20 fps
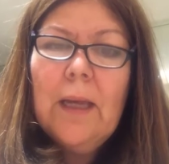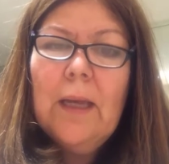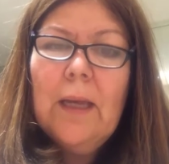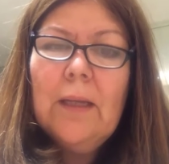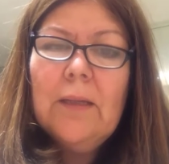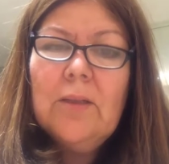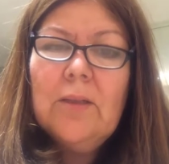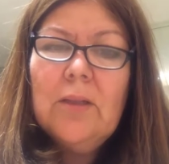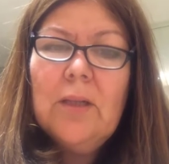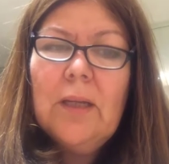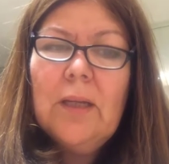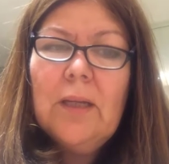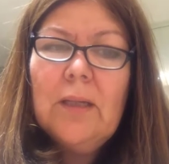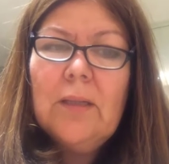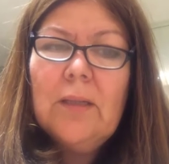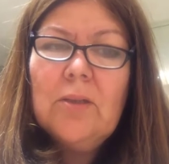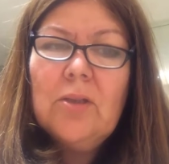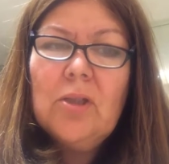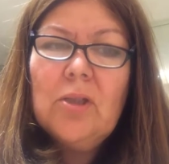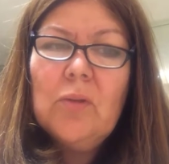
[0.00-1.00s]

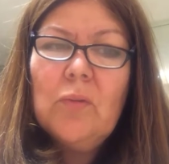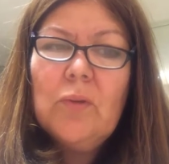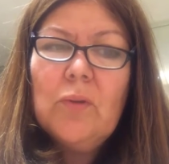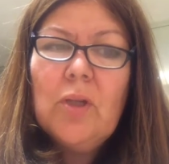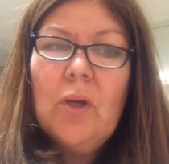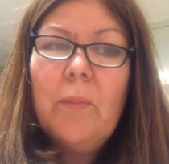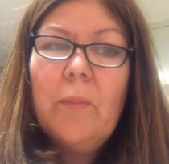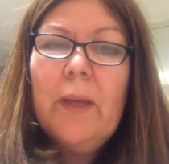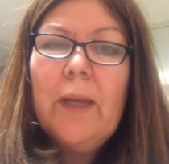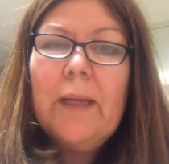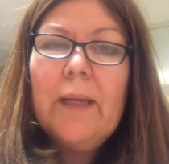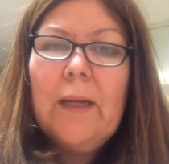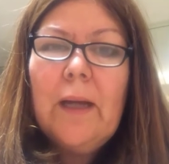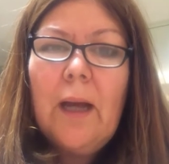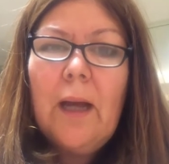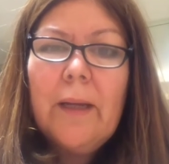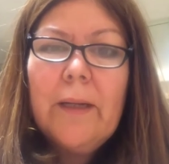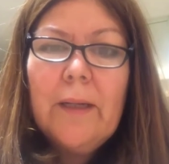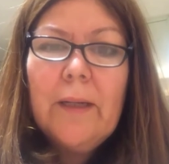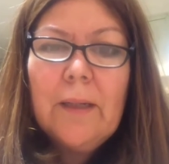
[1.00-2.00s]
and she would tell me, I
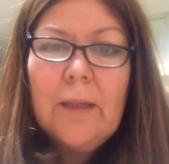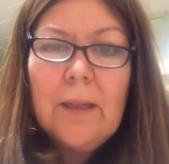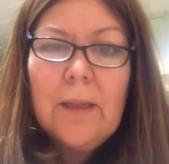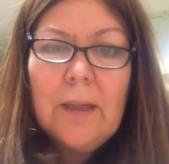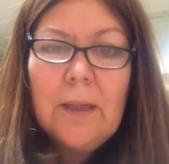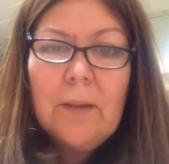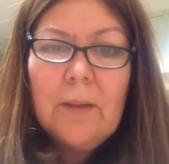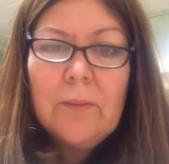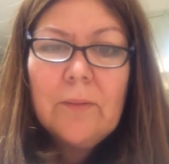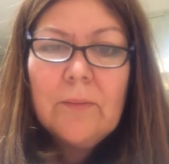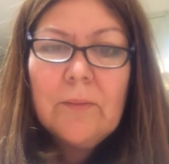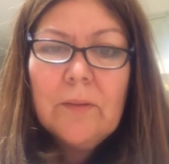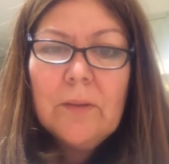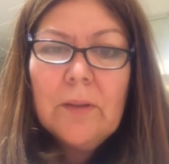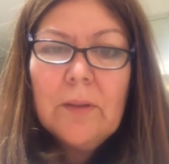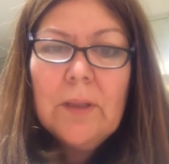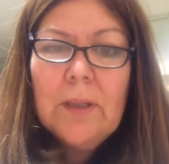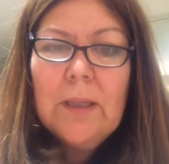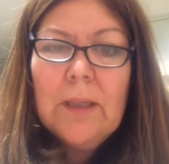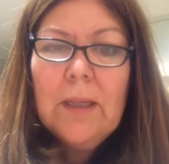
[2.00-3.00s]
got it now.
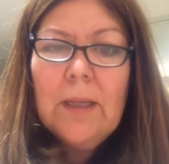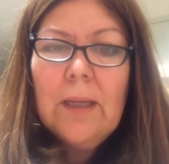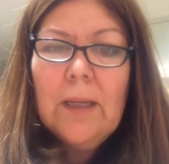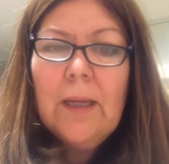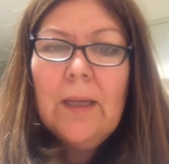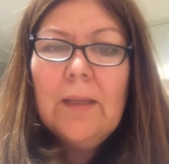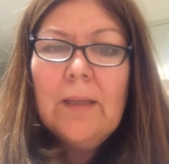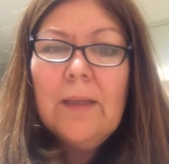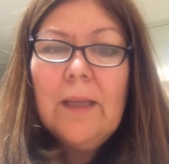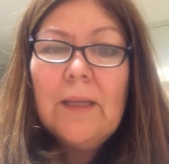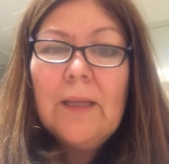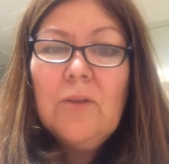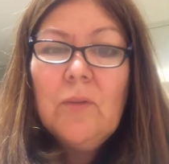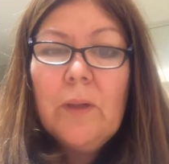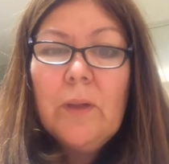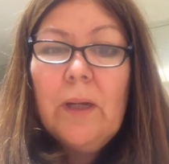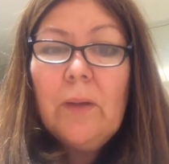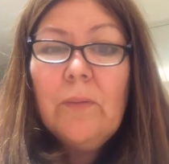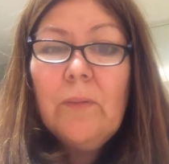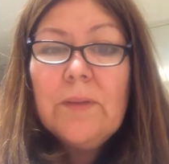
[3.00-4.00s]
And that's
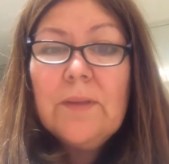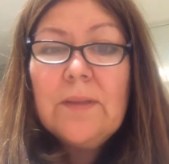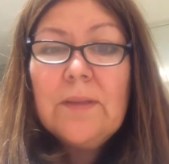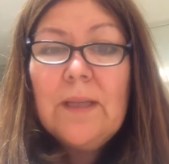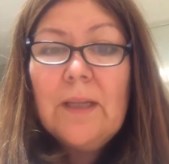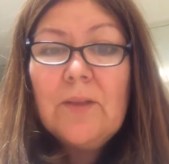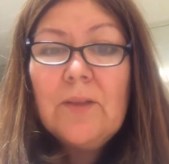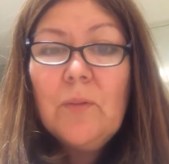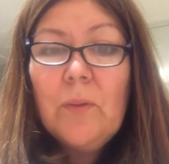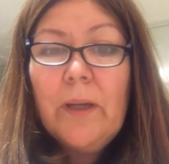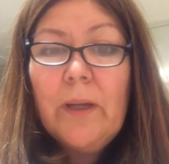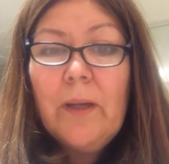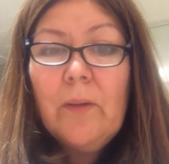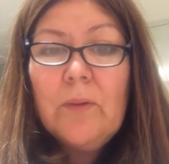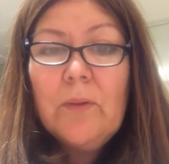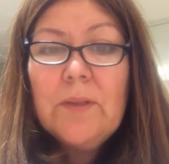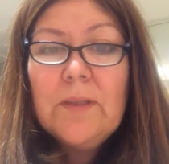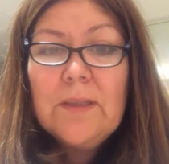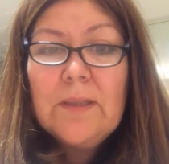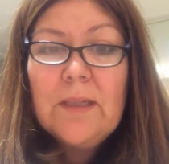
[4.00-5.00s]
why I
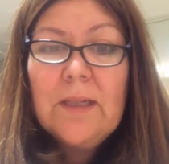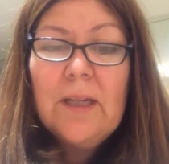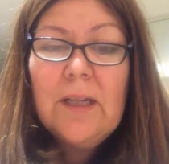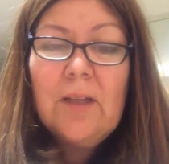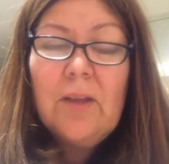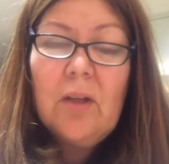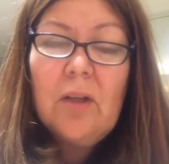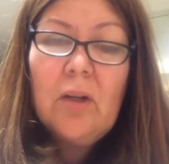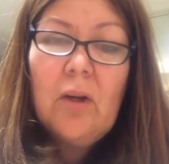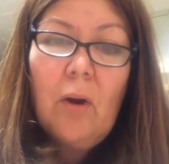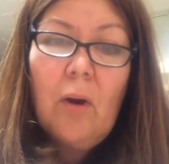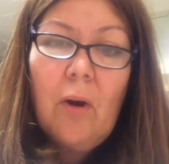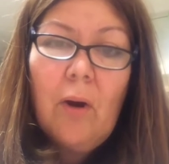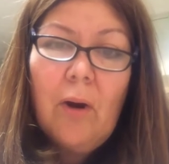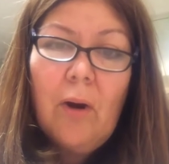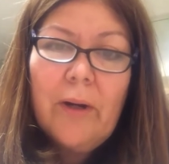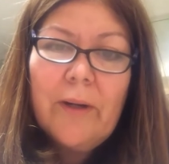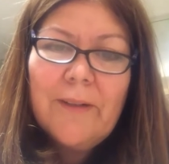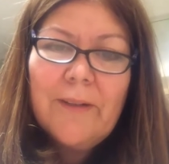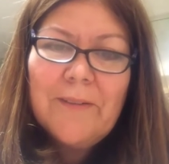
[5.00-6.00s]
was sitting in the
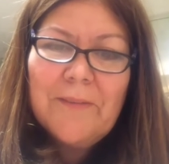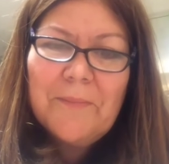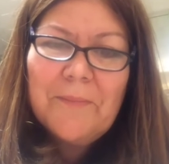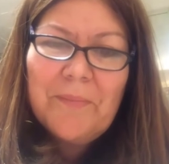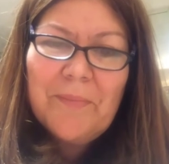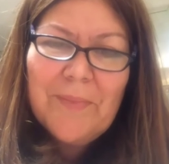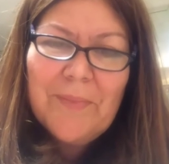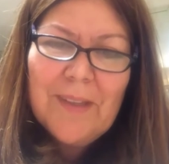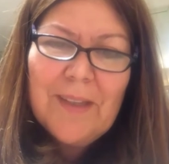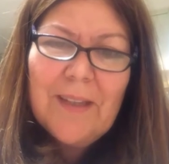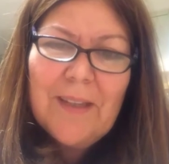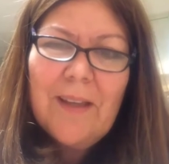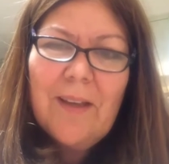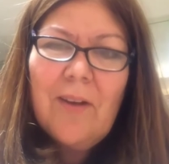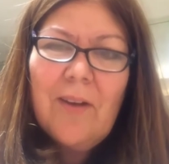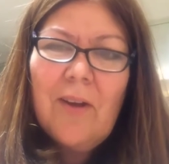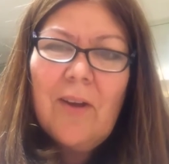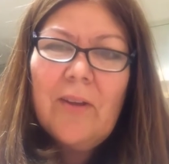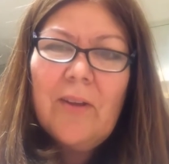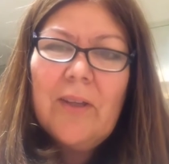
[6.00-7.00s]
car.
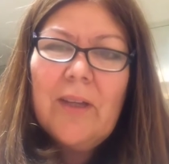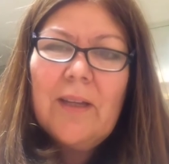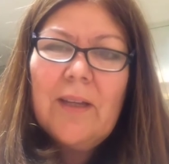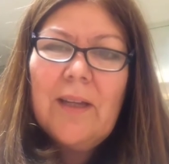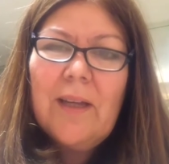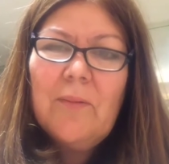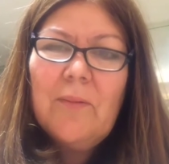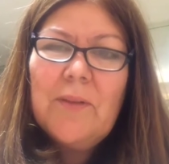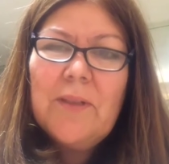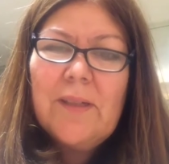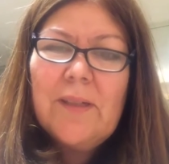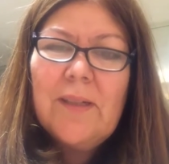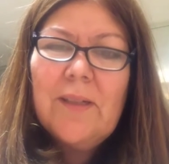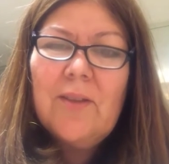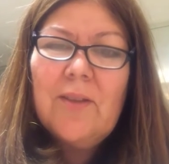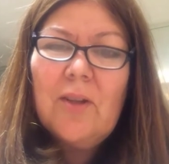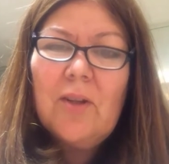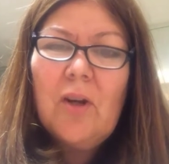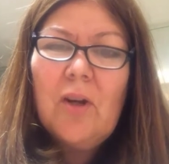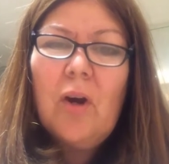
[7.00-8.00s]
And I was sitting
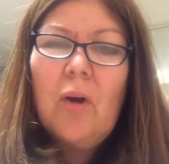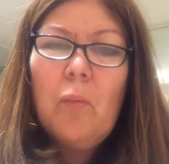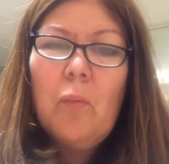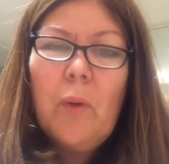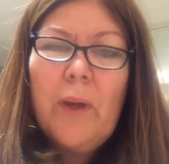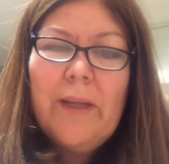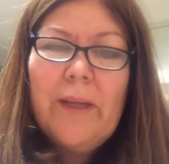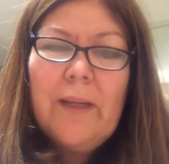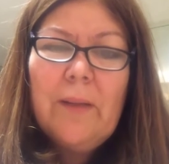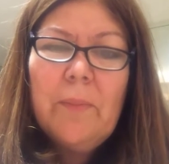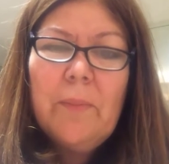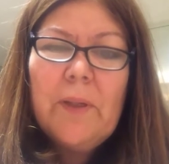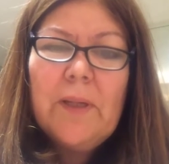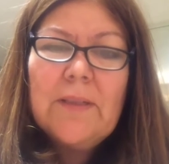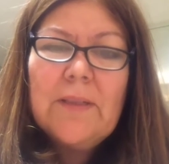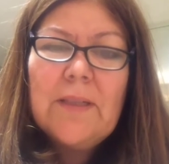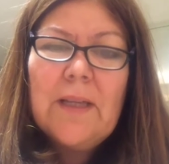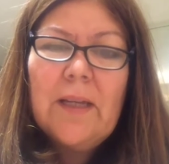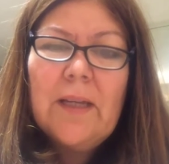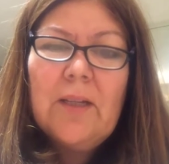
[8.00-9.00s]
in the car waiting,
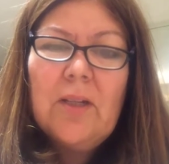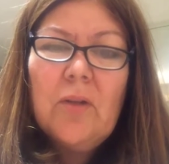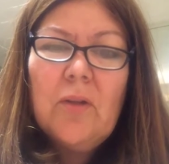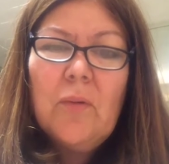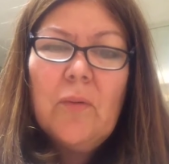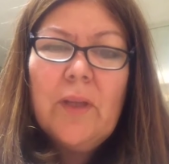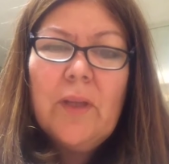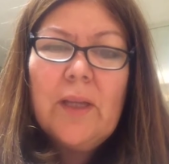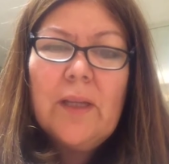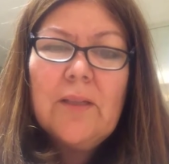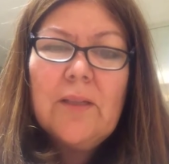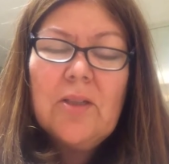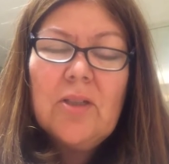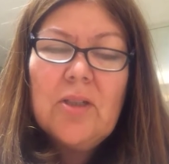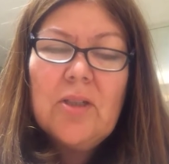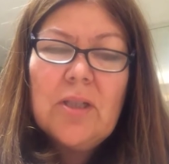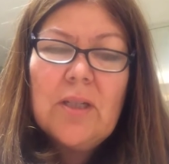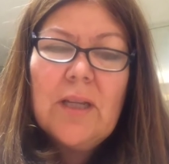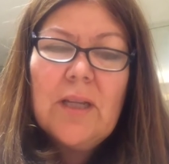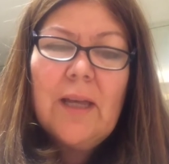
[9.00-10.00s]
because I knew that
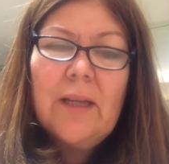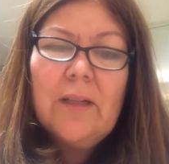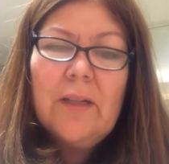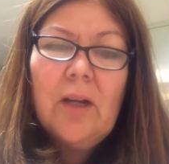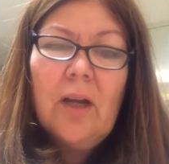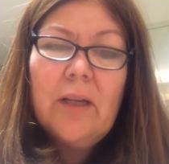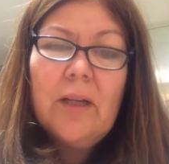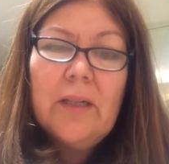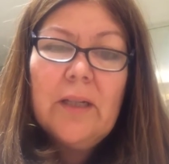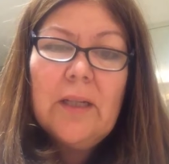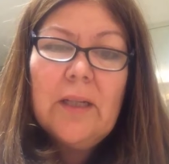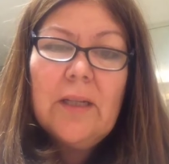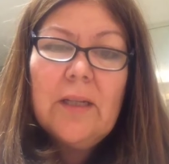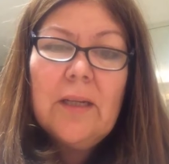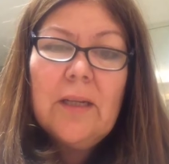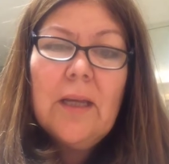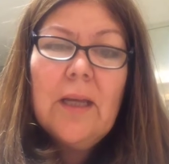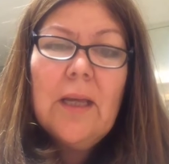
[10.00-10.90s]
she had gone in.